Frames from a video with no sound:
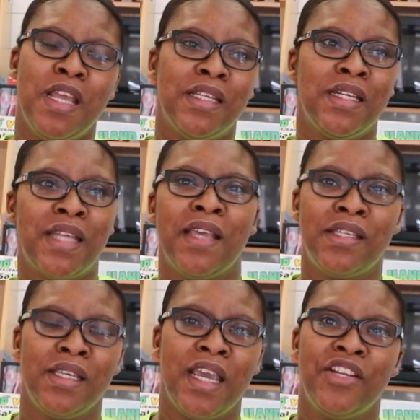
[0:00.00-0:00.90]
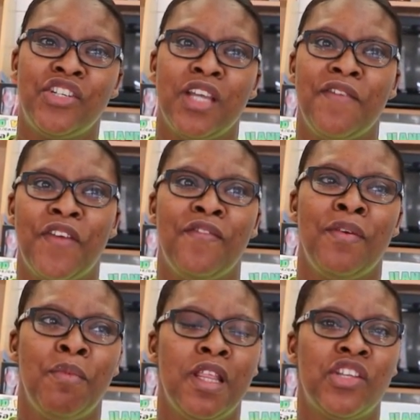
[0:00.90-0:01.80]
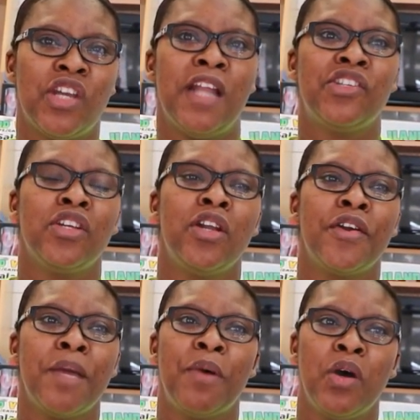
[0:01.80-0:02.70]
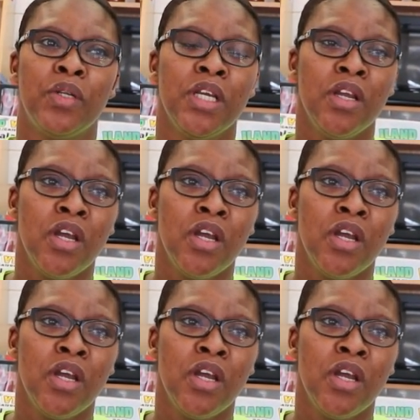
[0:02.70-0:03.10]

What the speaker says: meeting Tessie, and she has given me the chance to learn about